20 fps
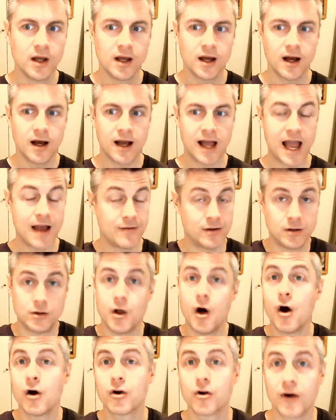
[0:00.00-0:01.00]
uh, have a
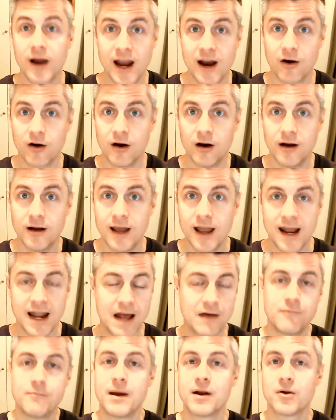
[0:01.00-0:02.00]
longer era and
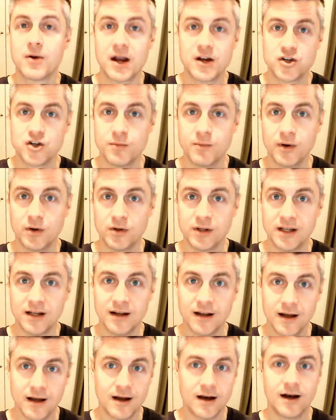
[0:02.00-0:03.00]
have better engine building
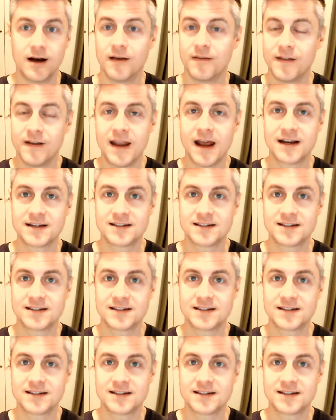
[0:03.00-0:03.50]
uh, the next